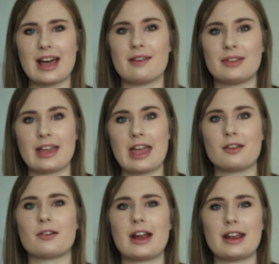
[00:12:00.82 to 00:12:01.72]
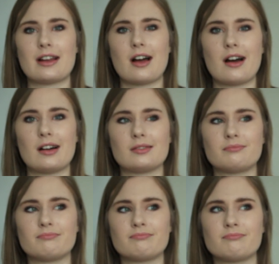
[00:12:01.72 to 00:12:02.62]
having a great, uh,
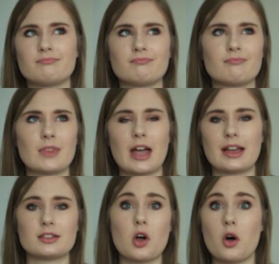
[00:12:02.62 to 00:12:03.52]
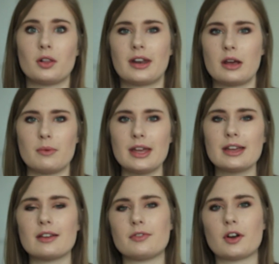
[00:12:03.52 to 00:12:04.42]
I guess, holiday
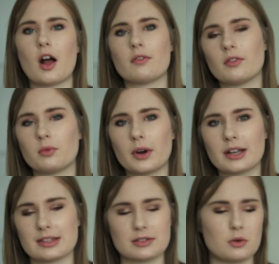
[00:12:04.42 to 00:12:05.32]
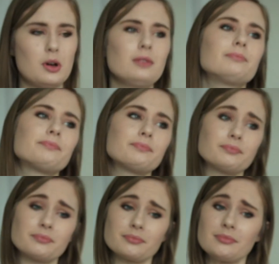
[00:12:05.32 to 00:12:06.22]
week if you're off of work and school.
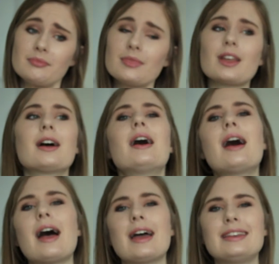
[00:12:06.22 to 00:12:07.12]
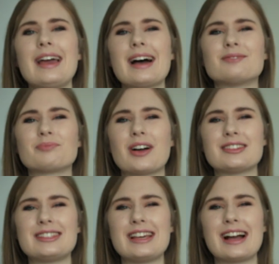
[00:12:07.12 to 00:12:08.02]
And yeah,
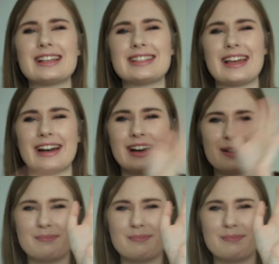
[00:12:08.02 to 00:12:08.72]
I'll see you guys later.